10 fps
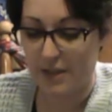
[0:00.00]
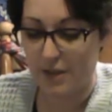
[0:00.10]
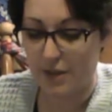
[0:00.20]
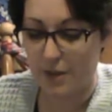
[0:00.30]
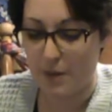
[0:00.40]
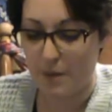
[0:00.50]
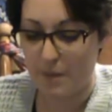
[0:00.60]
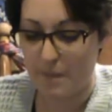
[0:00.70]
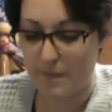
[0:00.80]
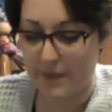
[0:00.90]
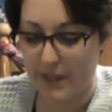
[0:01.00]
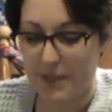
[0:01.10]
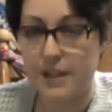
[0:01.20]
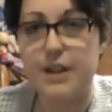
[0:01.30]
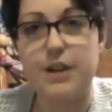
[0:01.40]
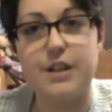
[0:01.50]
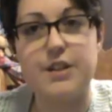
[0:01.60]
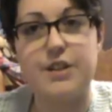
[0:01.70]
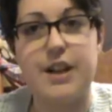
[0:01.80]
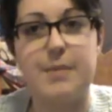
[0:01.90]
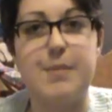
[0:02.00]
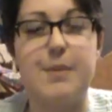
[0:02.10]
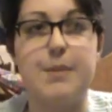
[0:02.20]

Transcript: so at the yarn shop